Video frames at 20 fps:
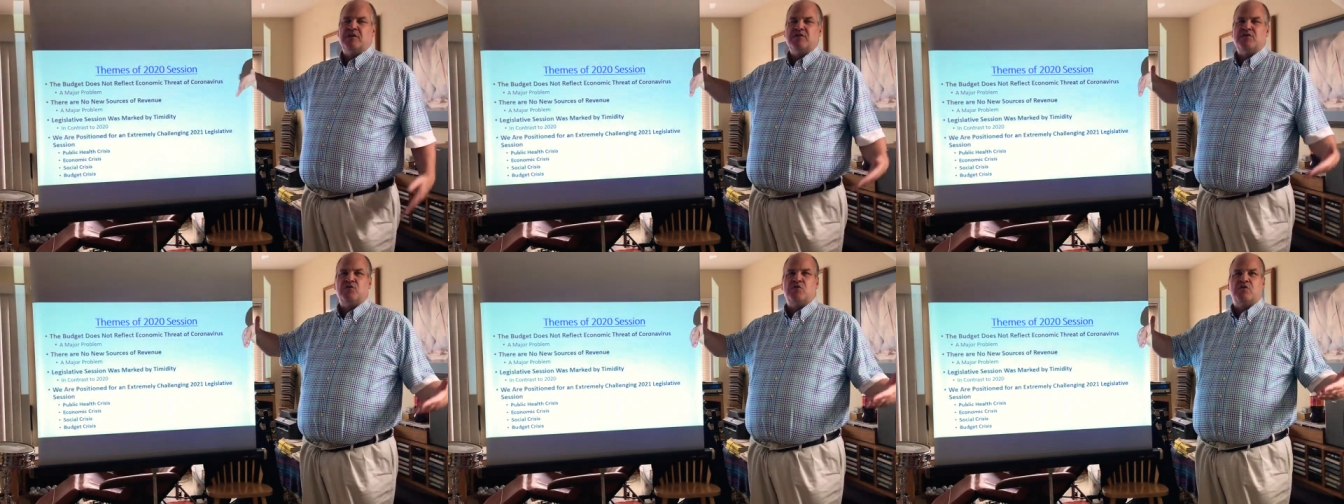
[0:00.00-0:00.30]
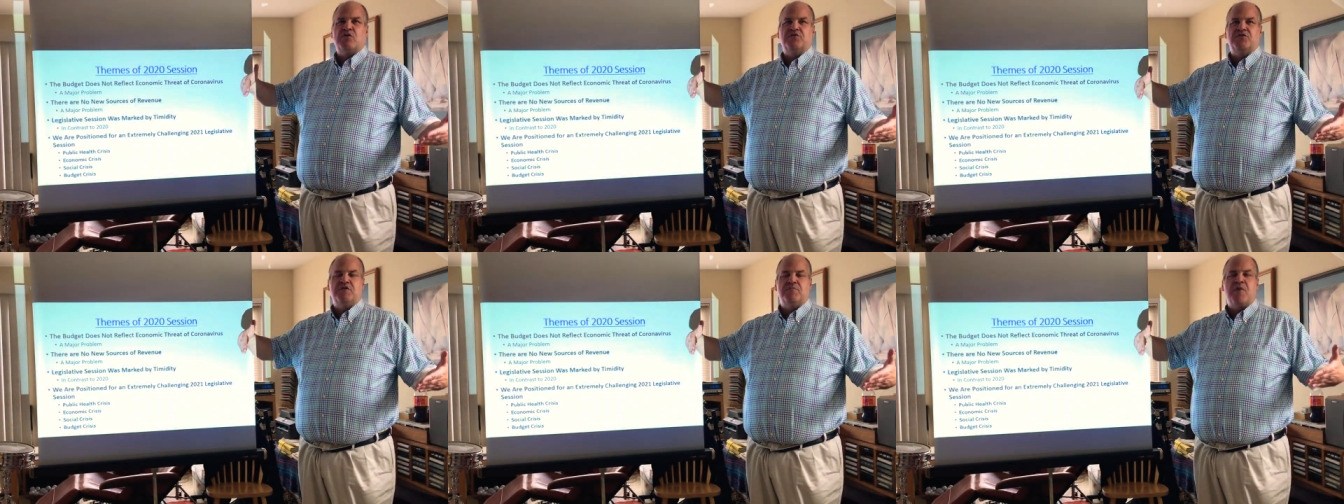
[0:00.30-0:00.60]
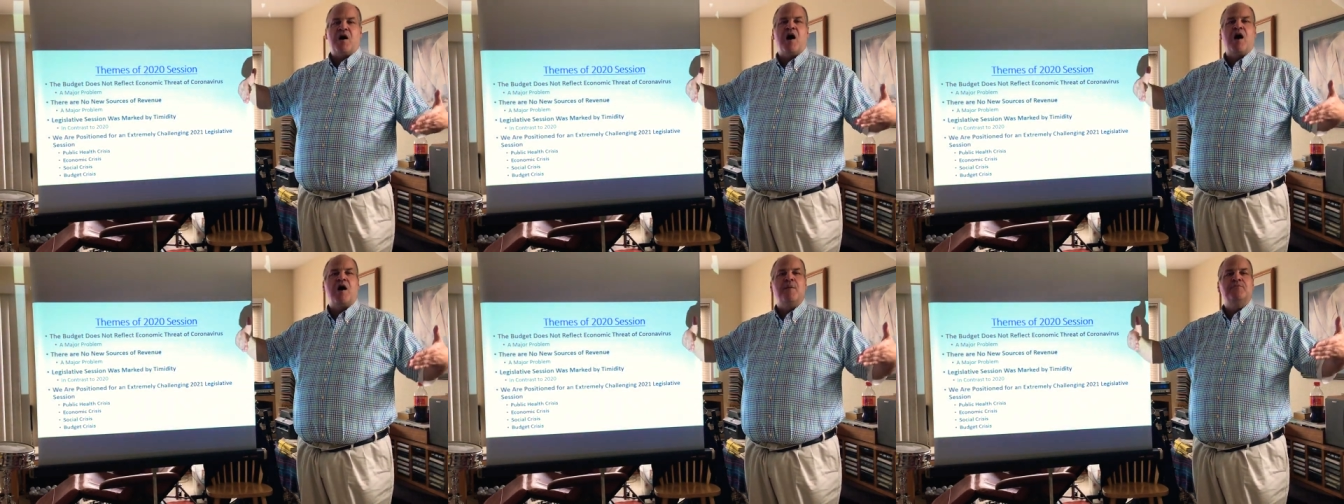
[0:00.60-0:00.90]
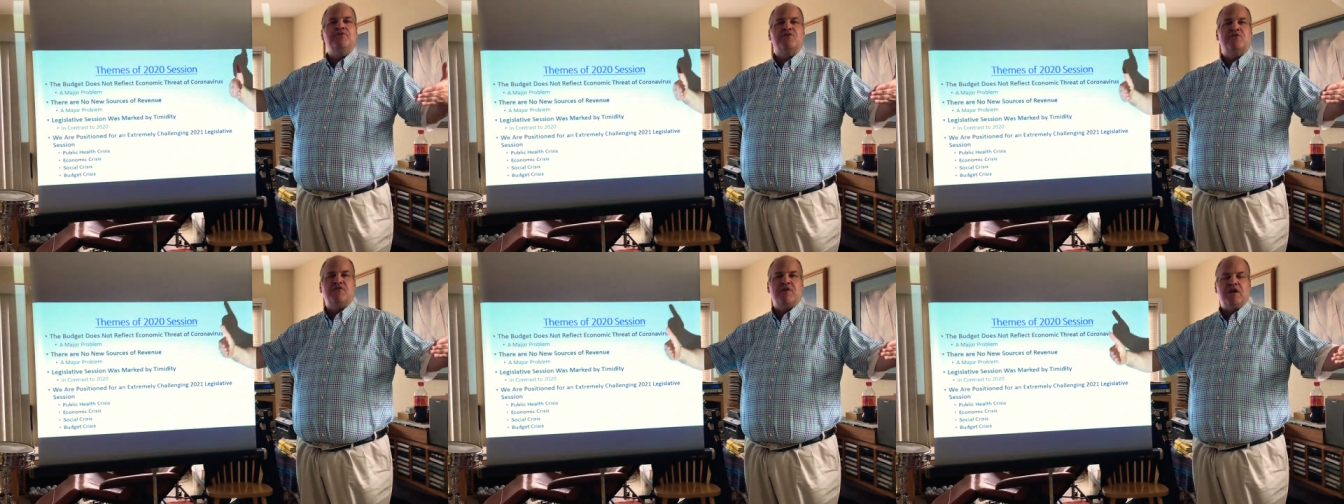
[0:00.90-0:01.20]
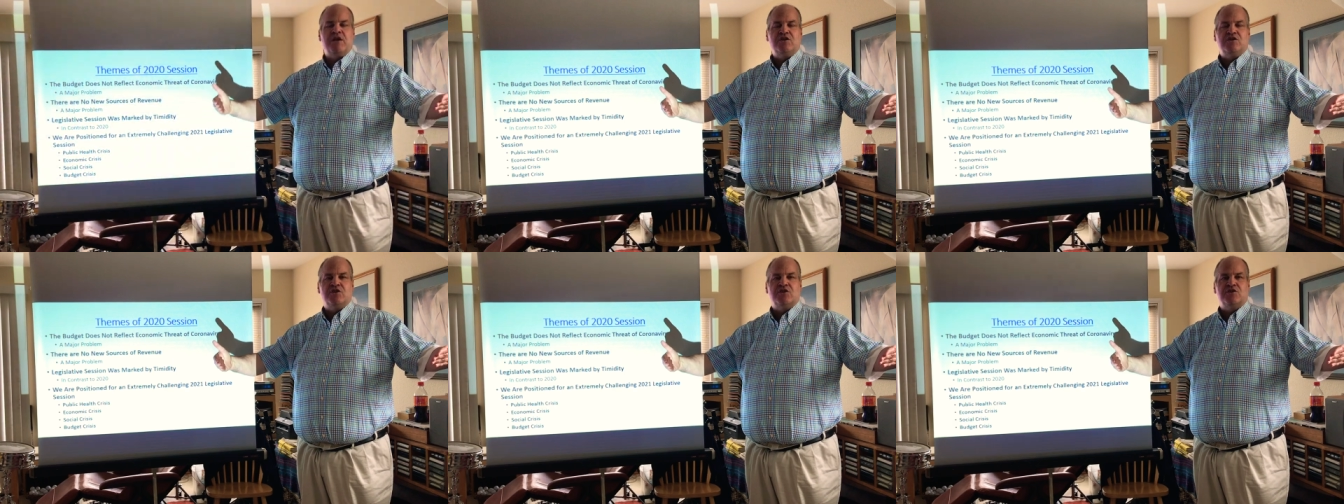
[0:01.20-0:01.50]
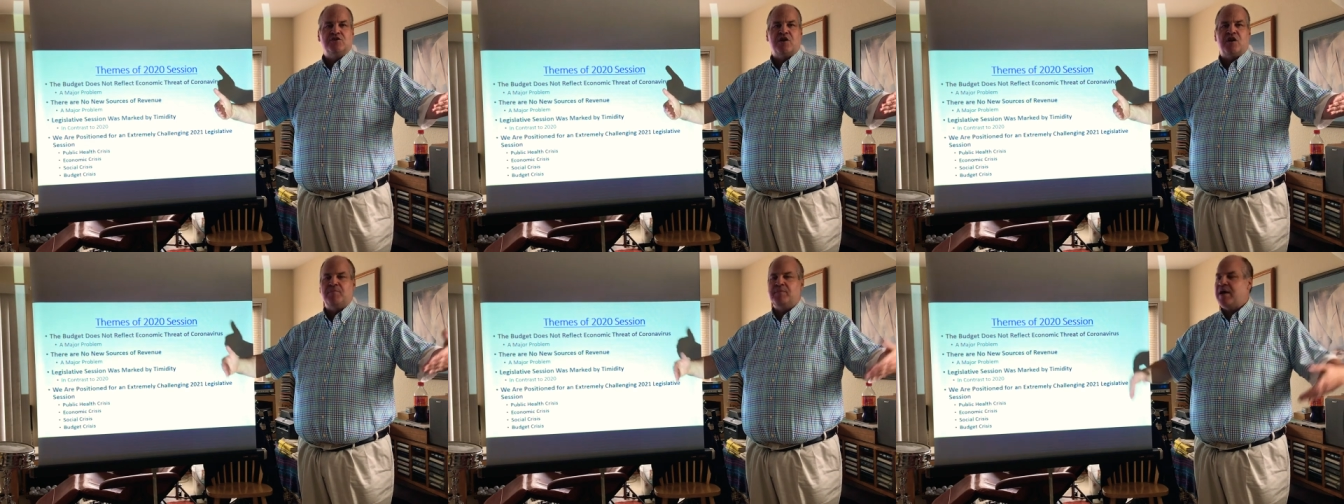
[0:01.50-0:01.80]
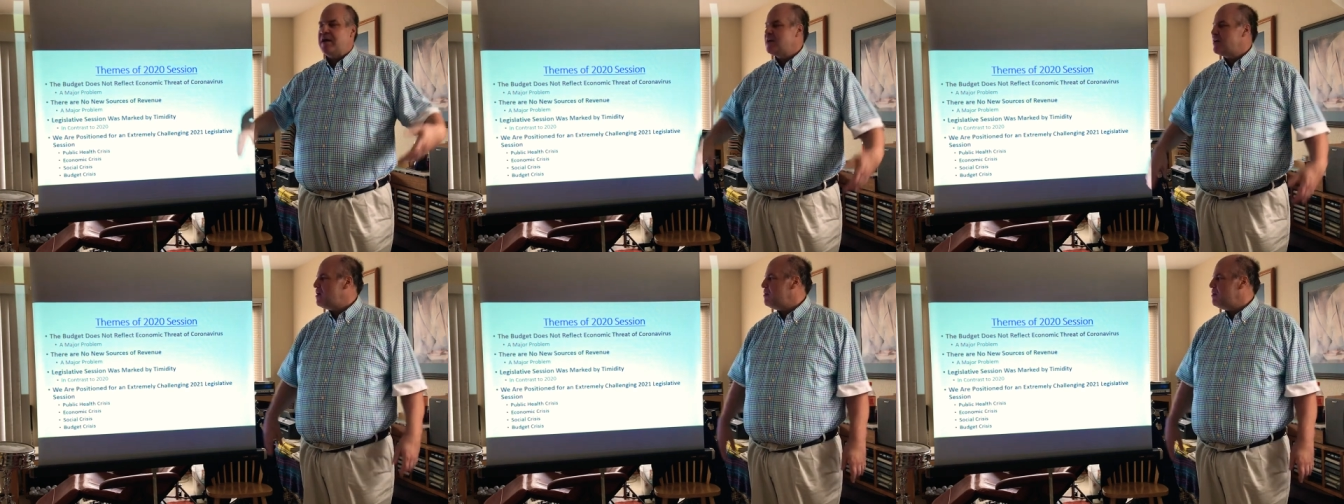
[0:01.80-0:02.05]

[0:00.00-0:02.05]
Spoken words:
sort of some observations I'll make